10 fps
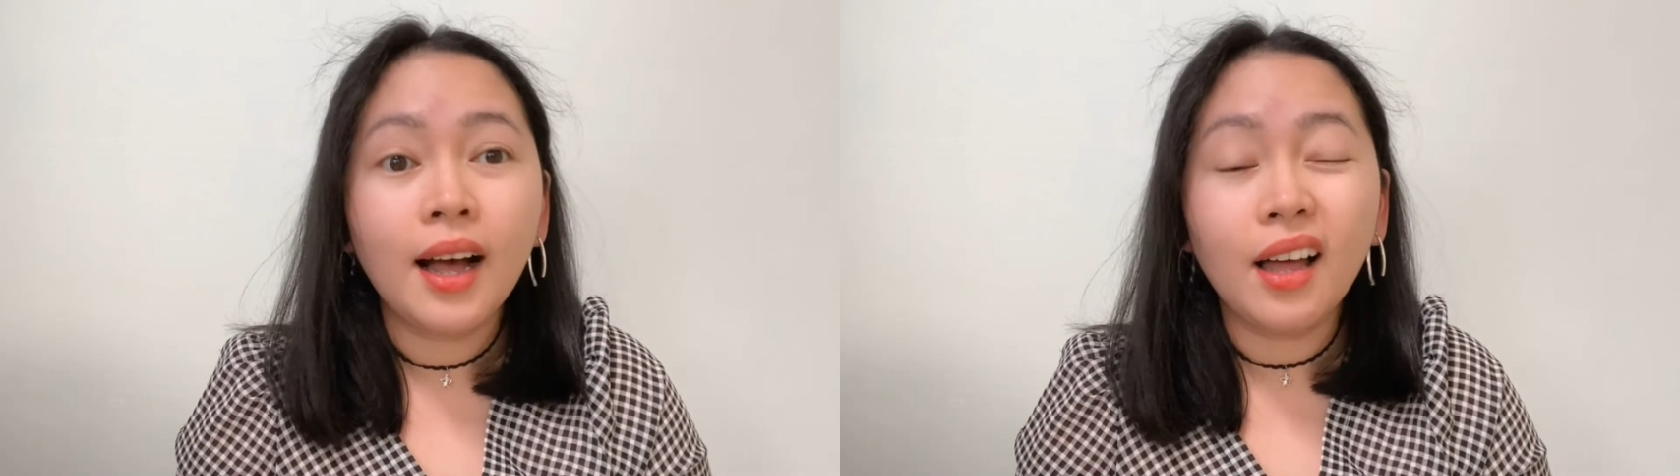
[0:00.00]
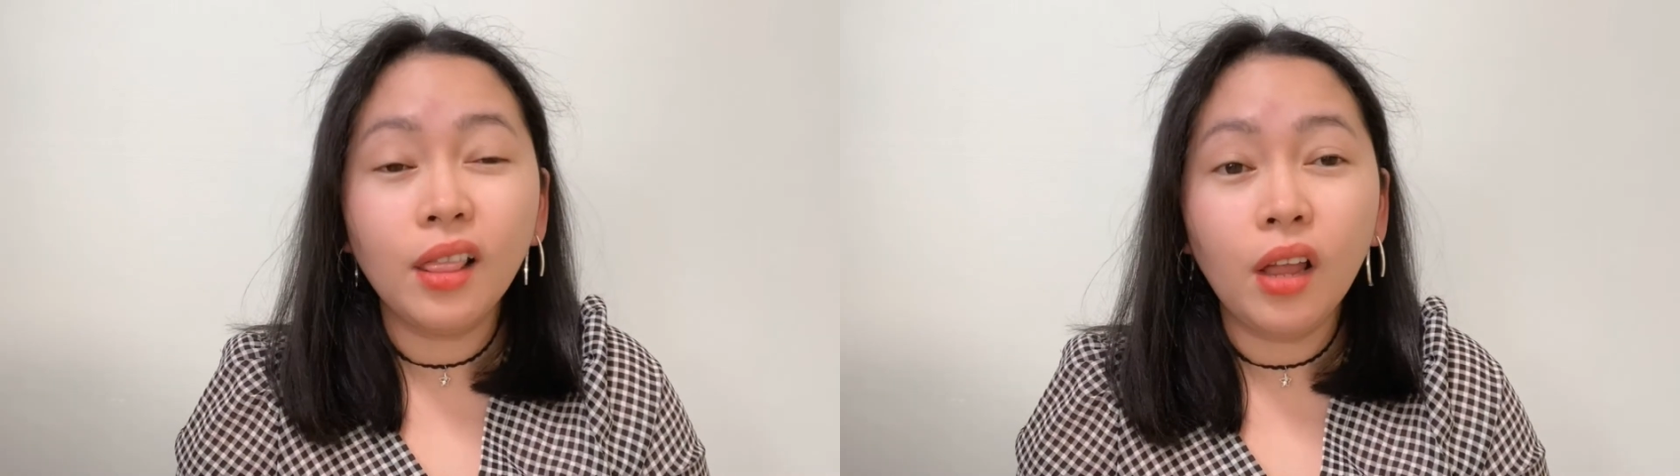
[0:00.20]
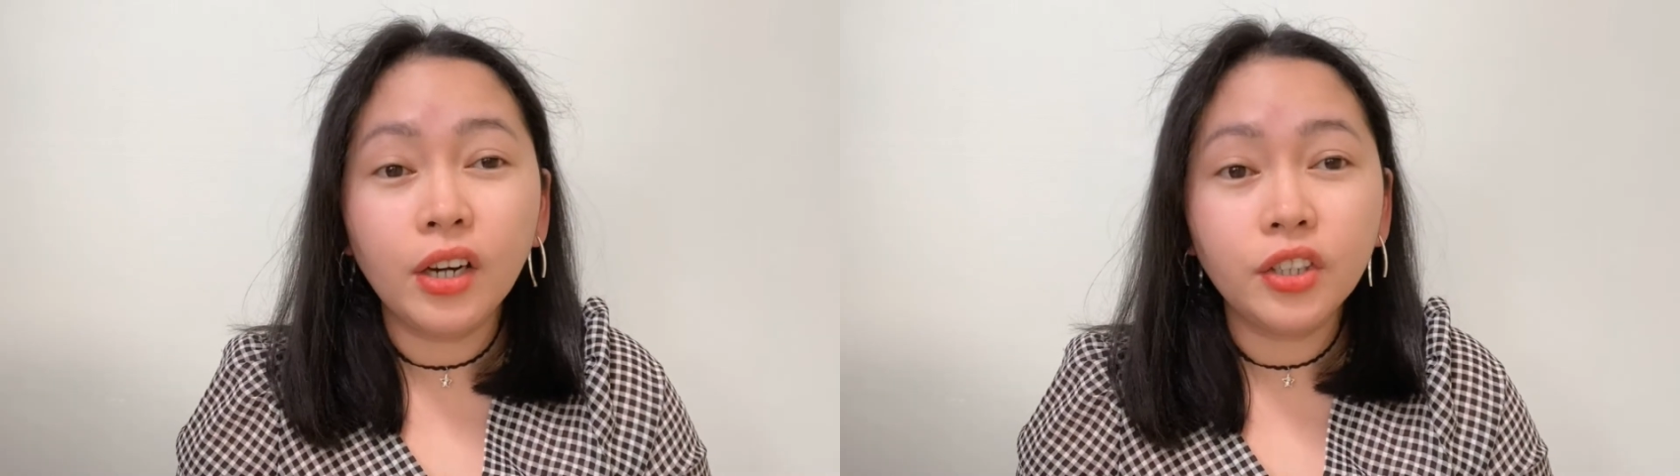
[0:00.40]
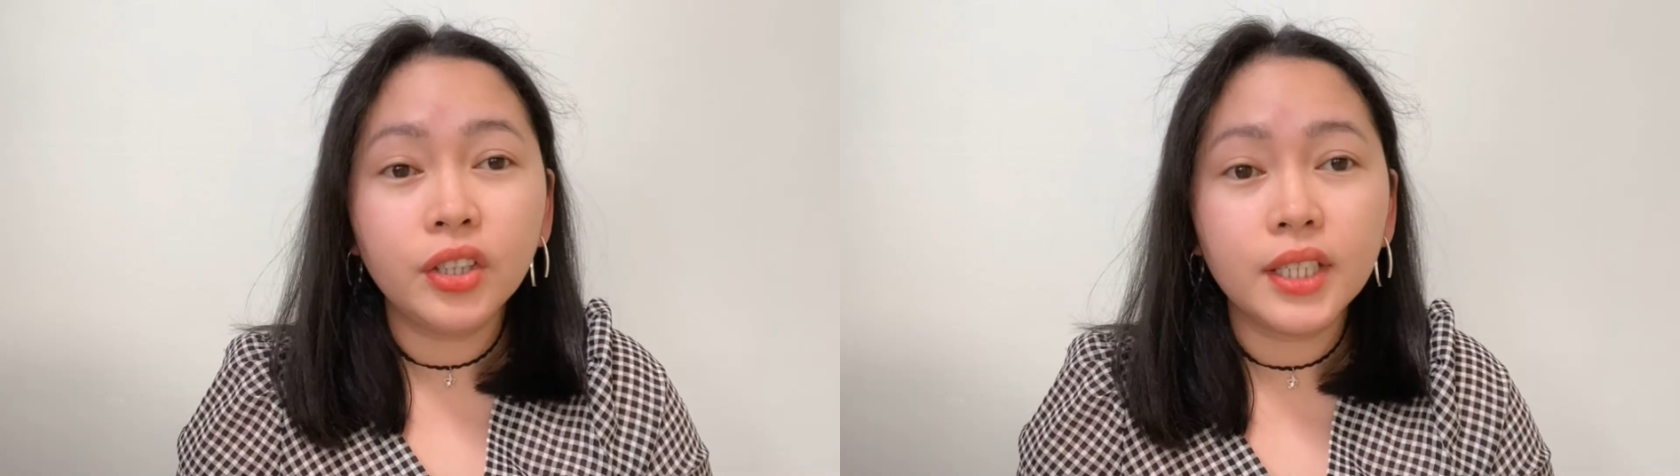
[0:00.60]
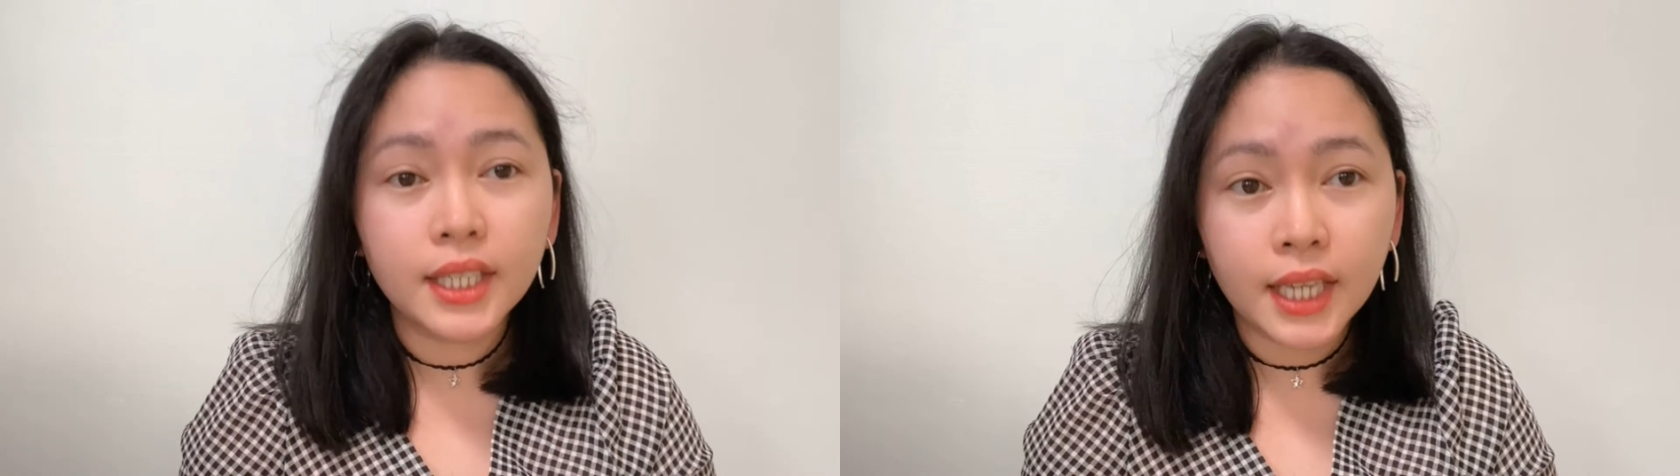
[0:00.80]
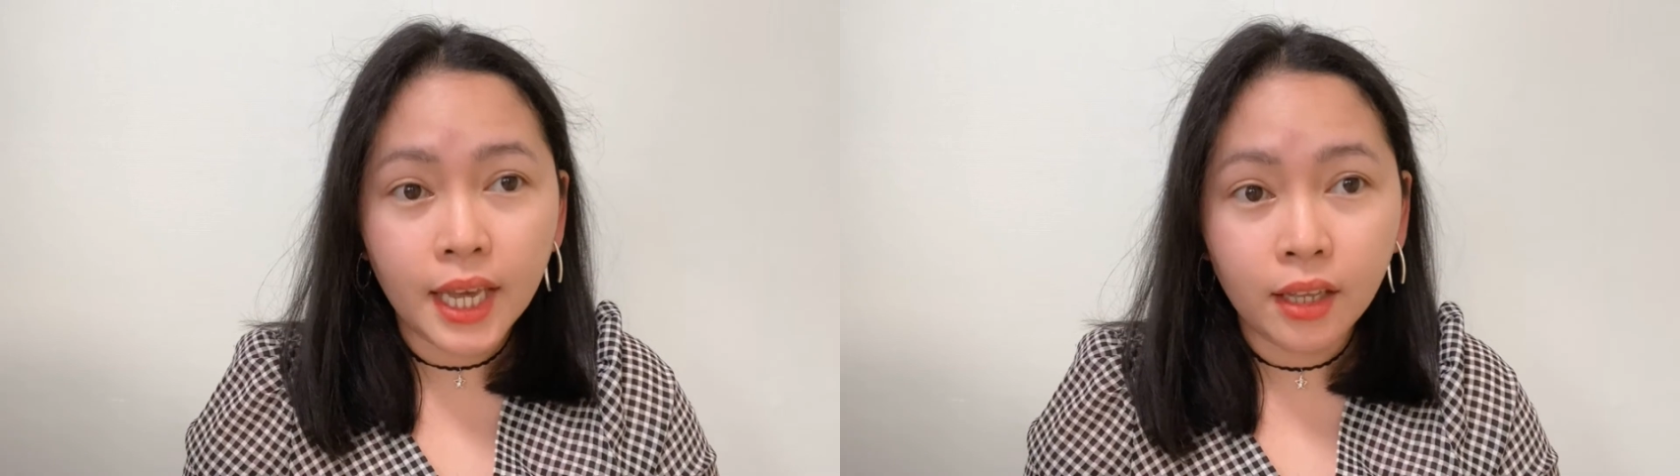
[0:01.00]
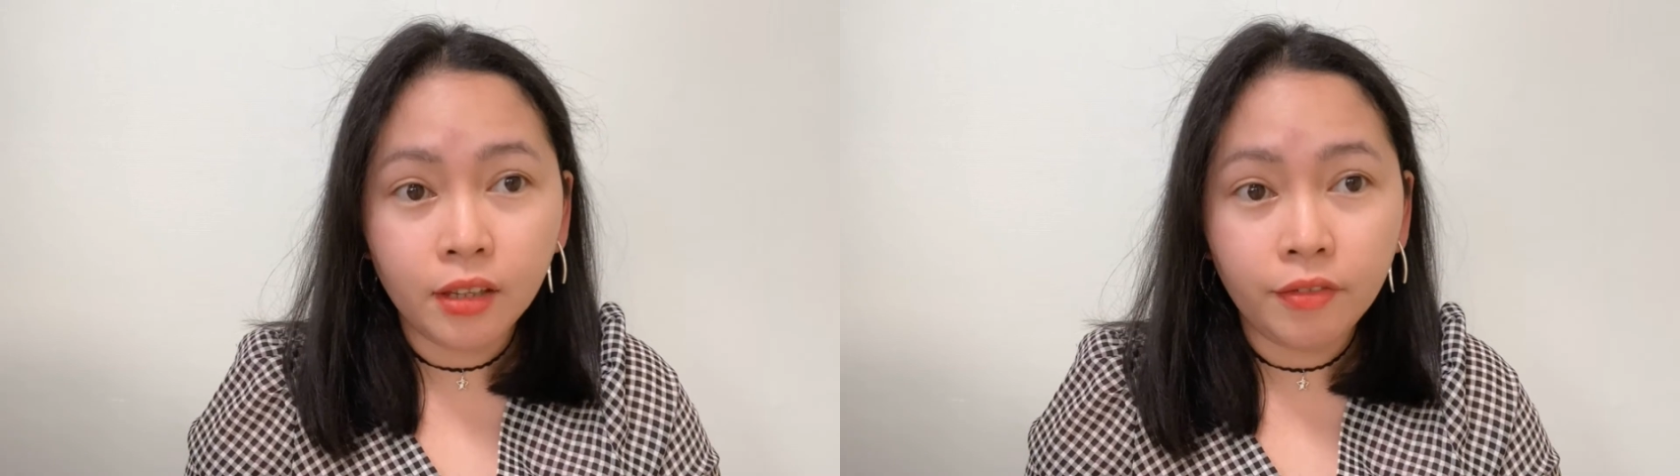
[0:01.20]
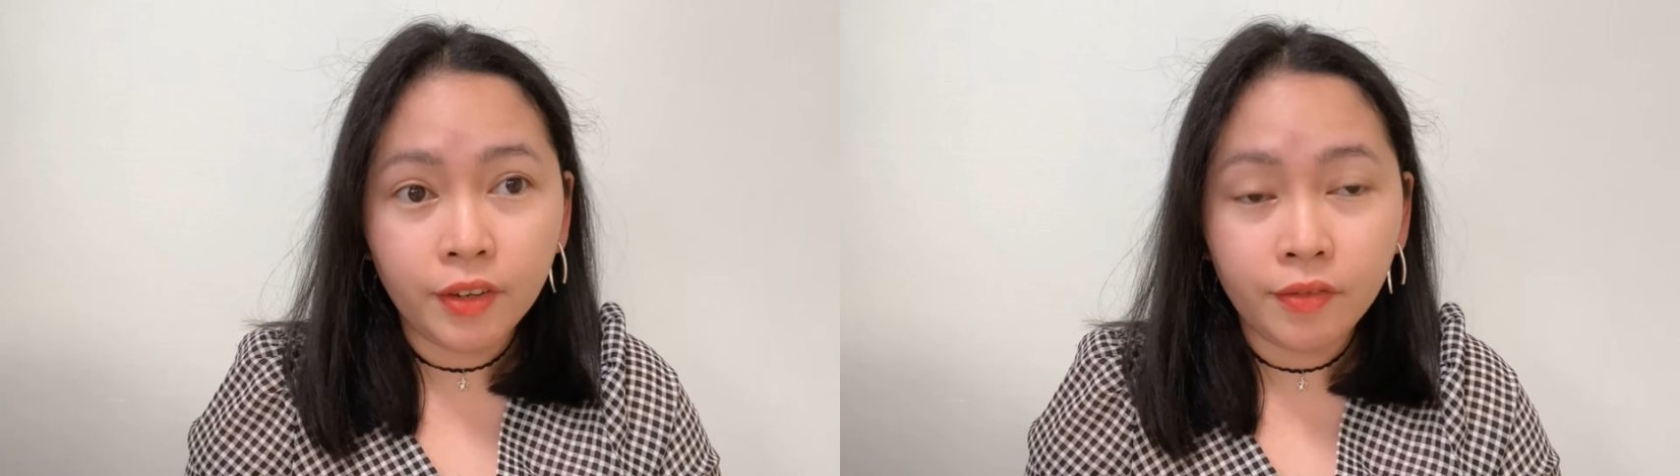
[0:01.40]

a large scale of